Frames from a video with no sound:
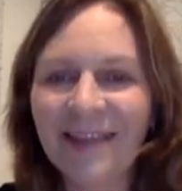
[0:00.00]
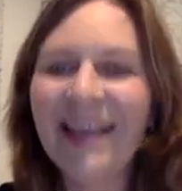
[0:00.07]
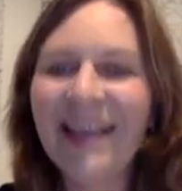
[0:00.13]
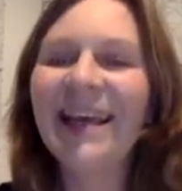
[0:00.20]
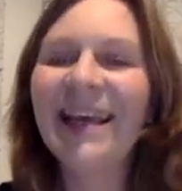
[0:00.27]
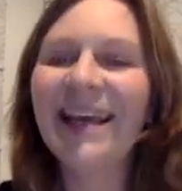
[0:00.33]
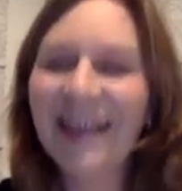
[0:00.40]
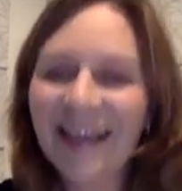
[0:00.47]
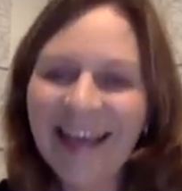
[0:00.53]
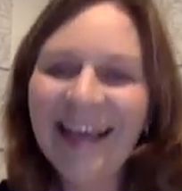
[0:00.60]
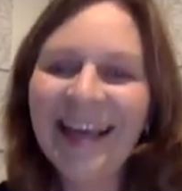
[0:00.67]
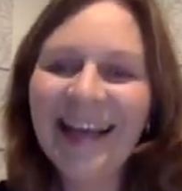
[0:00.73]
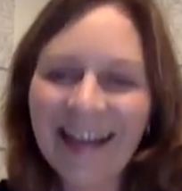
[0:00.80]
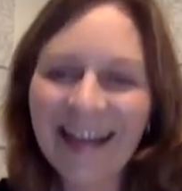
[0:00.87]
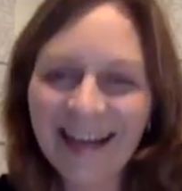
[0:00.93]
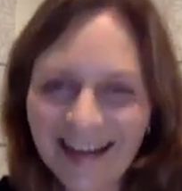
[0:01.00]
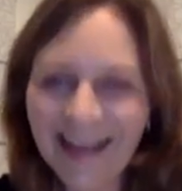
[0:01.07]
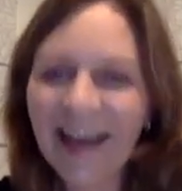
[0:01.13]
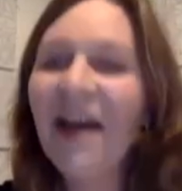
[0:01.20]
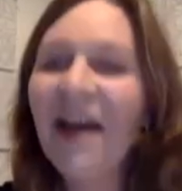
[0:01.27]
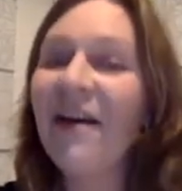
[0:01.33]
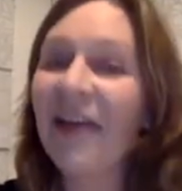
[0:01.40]

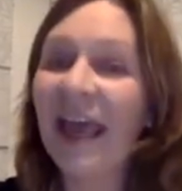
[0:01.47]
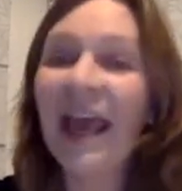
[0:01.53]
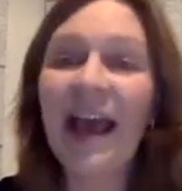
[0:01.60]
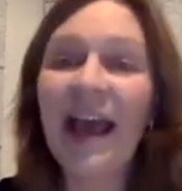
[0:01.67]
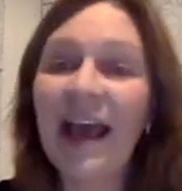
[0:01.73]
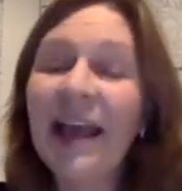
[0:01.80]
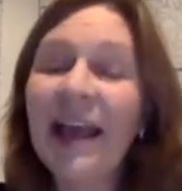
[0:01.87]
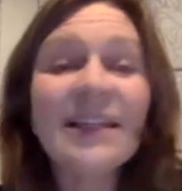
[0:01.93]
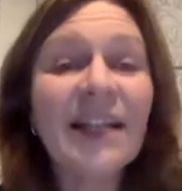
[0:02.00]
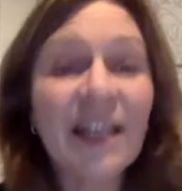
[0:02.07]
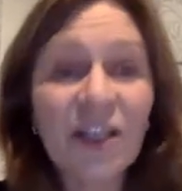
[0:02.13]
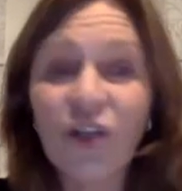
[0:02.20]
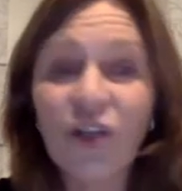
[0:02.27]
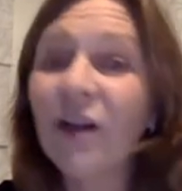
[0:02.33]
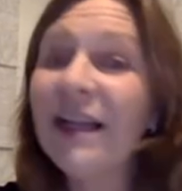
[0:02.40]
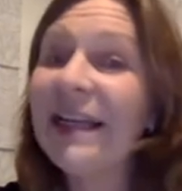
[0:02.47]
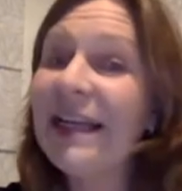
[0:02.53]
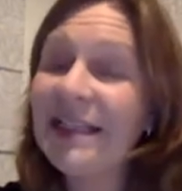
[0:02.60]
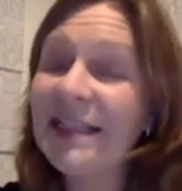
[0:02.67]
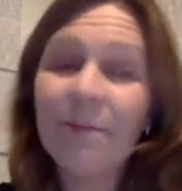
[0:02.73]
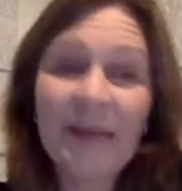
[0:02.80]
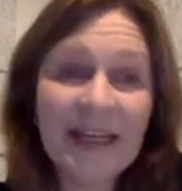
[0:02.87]
okay, I guess like chocolate
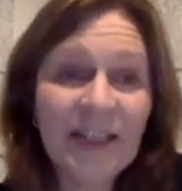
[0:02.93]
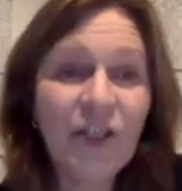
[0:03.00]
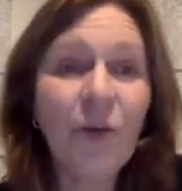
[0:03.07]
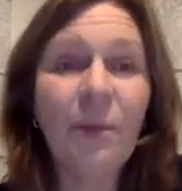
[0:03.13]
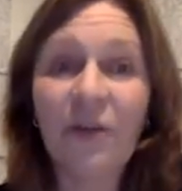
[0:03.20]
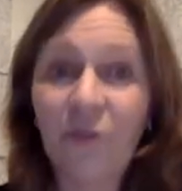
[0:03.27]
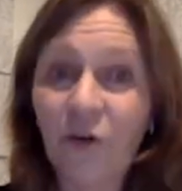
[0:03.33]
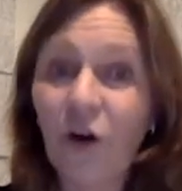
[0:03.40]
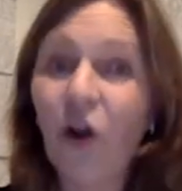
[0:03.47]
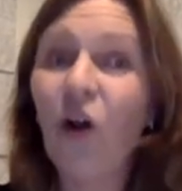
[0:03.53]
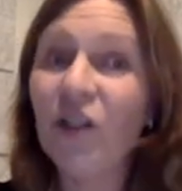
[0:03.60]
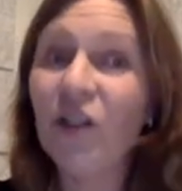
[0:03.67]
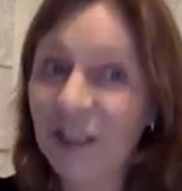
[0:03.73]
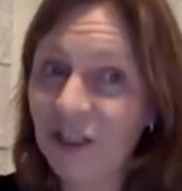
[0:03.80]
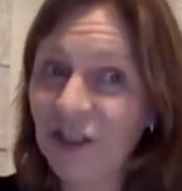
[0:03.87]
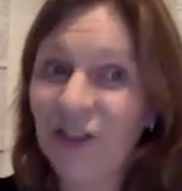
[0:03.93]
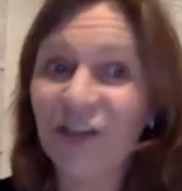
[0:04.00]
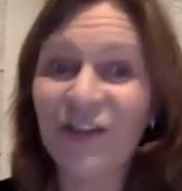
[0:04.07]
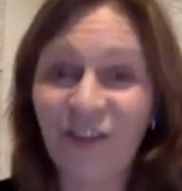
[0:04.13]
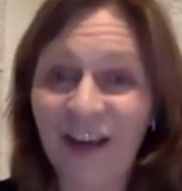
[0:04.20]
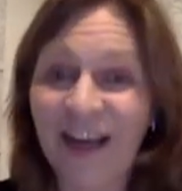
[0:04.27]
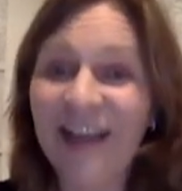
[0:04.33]
is a big topic for all
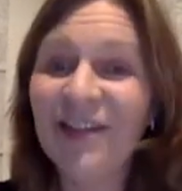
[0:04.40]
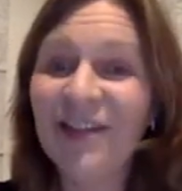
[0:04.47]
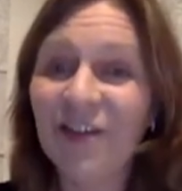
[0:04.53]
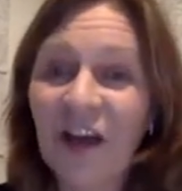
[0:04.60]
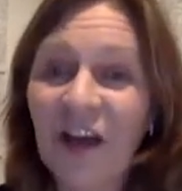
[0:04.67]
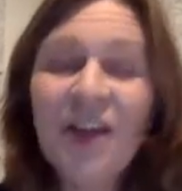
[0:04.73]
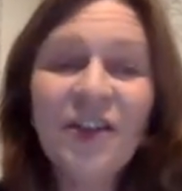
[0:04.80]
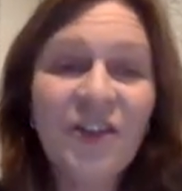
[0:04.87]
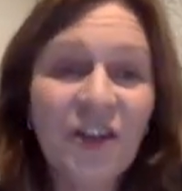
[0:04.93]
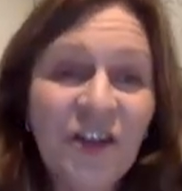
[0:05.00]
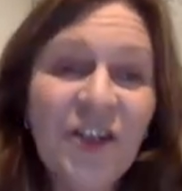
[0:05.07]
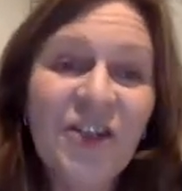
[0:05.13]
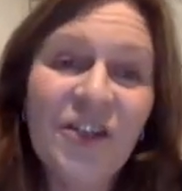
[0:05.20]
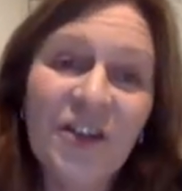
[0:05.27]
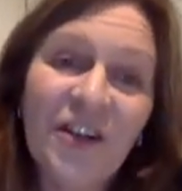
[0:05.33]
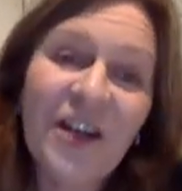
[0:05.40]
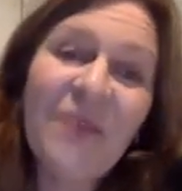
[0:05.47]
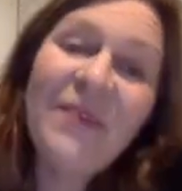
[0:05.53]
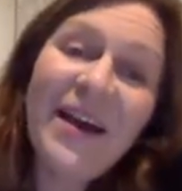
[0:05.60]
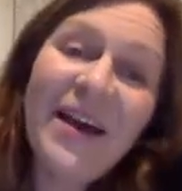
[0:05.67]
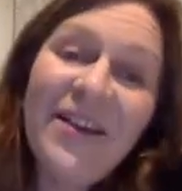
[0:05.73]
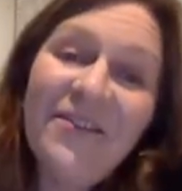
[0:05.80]
teachers, right? So don't eat chocolate,
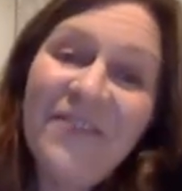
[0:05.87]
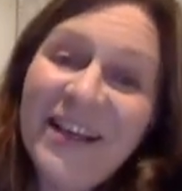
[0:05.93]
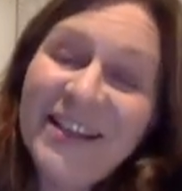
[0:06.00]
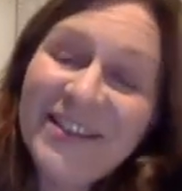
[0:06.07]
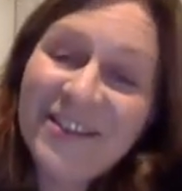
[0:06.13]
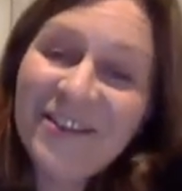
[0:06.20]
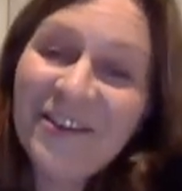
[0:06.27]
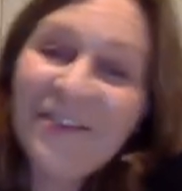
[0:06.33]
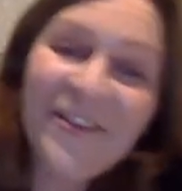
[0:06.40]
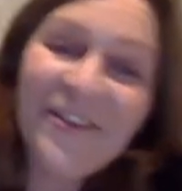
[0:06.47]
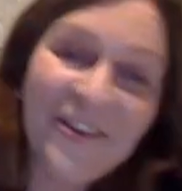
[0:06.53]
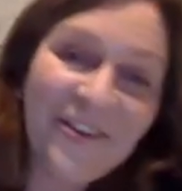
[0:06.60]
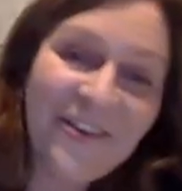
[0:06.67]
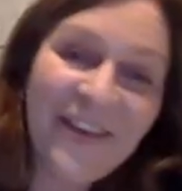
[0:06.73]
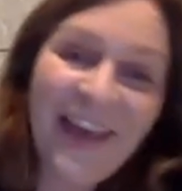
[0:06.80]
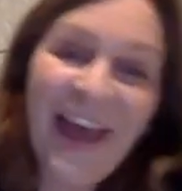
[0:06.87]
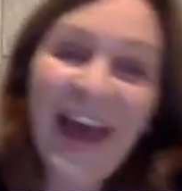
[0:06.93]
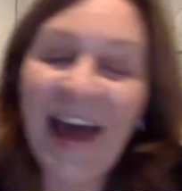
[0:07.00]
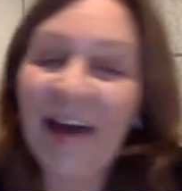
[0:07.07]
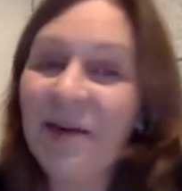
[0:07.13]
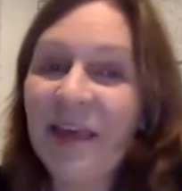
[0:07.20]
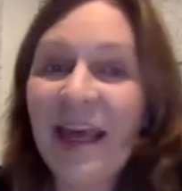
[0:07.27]
but in fact, it's good for you.
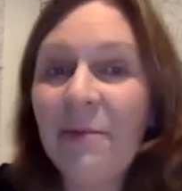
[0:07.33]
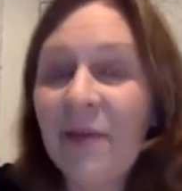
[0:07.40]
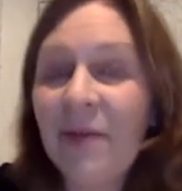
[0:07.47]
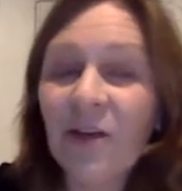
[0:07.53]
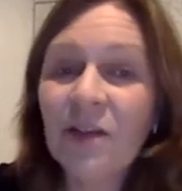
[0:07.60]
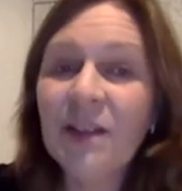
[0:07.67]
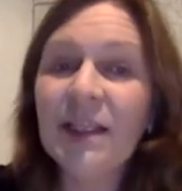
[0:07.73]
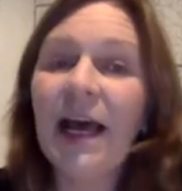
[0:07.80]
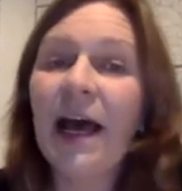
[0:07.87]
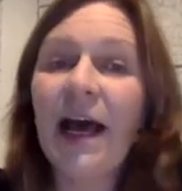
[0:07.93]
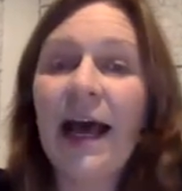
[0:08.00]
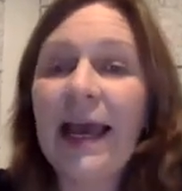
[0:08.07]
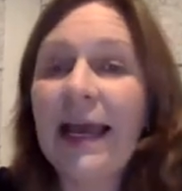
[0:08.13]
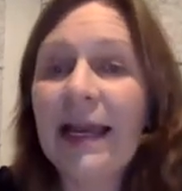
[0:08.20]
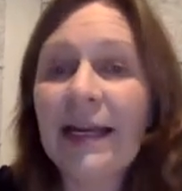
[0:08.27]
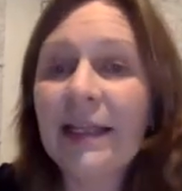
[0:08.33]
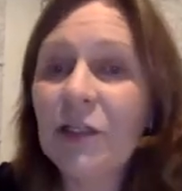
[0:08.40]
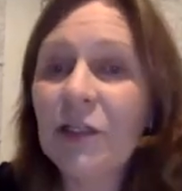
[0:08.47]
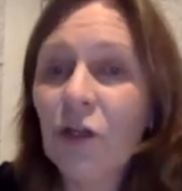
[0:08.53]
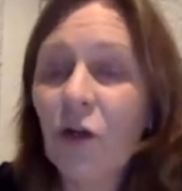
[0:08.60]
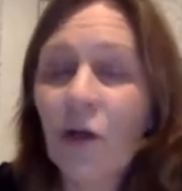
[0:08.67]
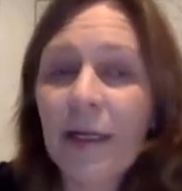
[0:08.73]
Yeah, yeah, because uh, I heard that
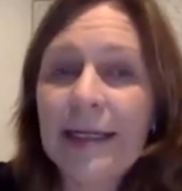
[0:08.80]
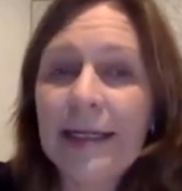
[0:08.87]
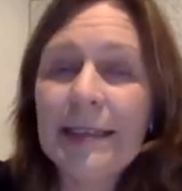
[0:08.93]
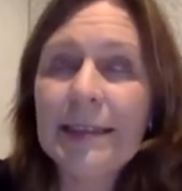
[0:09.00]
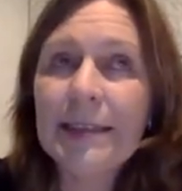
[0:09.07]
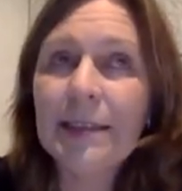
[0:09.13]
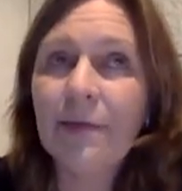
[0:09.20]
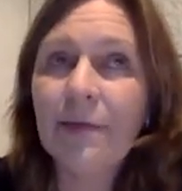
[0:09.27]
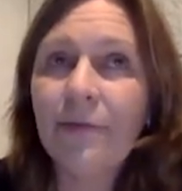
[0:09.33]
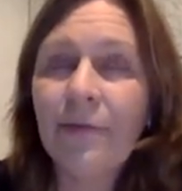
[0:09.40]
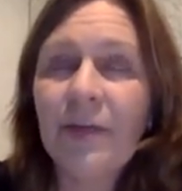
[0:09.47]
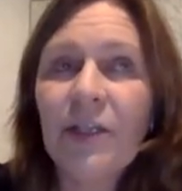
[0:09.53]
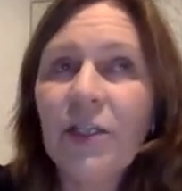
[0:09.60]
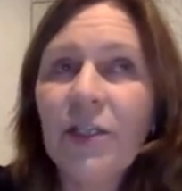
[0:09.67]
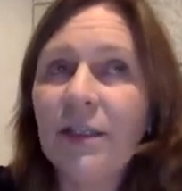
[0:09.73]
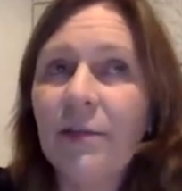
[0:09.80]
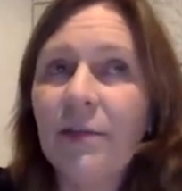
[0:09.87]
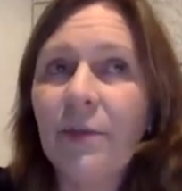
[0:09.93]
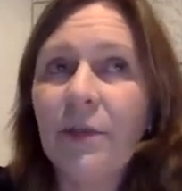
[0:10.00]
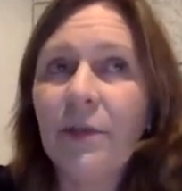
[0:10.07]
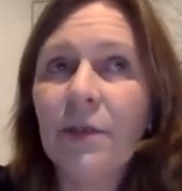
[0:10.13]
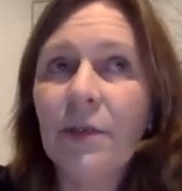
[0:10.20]
chocolate is
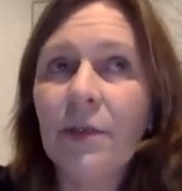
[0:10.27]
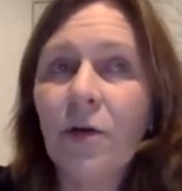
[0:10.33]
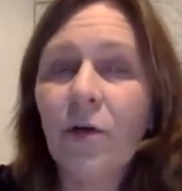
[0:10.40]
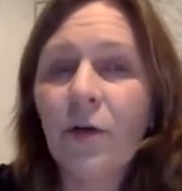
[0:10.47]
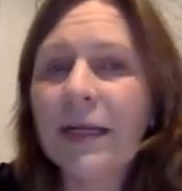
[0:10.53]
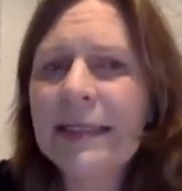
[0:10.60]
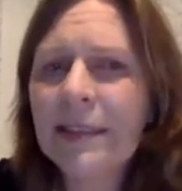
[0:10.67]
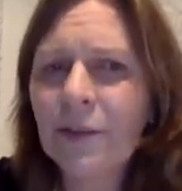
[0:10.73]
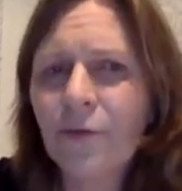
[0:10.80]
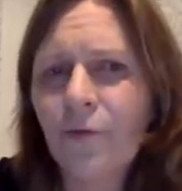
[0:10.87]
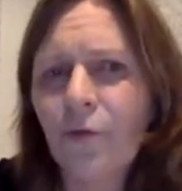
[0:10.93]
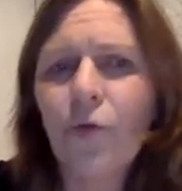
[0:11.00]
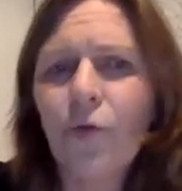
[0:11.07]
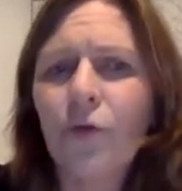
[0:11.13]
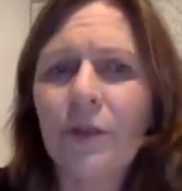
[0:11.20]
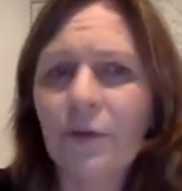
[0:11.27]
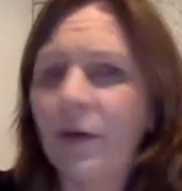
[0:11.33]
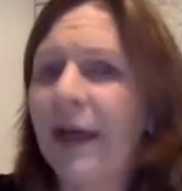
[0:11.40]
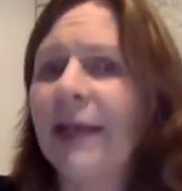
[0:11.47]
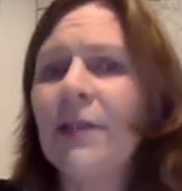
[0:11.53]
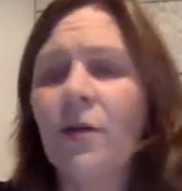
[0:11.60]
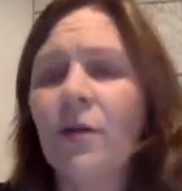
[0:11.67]
vegetable or at least fruit,
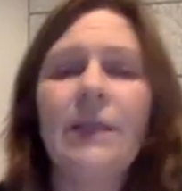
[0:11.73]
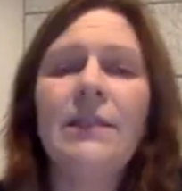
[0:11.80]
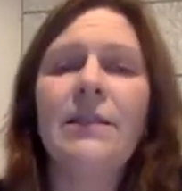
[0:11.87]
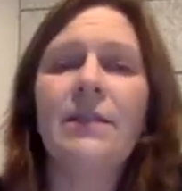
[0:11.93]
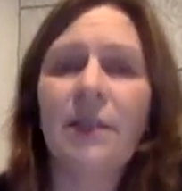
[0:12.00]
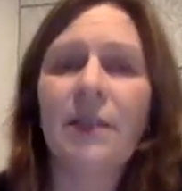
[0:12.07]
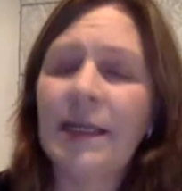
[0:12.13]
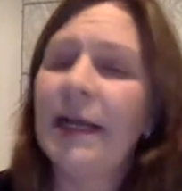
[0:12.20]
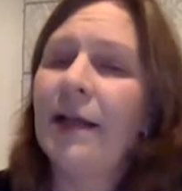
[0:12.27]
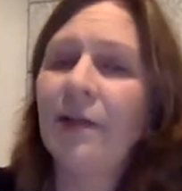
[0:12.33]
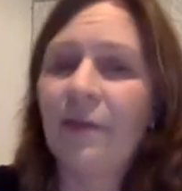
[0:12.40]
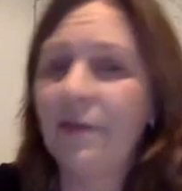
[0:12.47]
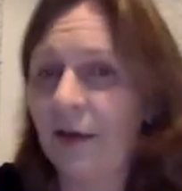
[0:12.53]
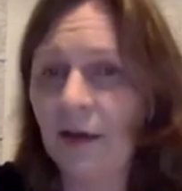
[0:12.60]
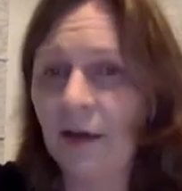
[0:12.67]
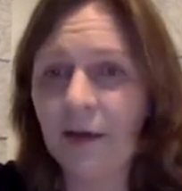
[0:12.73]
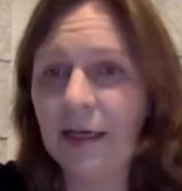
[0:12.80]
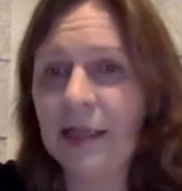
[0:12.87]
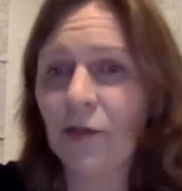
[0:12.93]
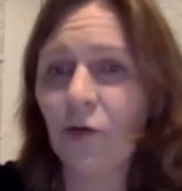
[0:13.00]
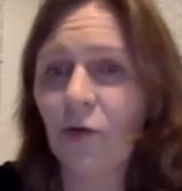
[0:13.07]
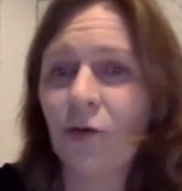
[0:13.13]
right? So it's it's healthy,
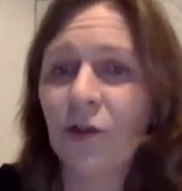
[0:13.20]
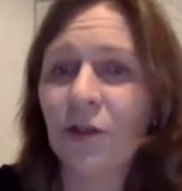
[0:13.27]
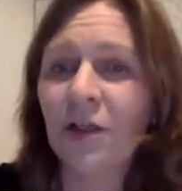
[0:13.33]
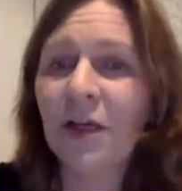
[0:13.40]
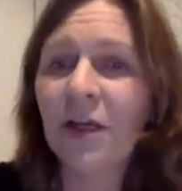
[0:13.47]
it's good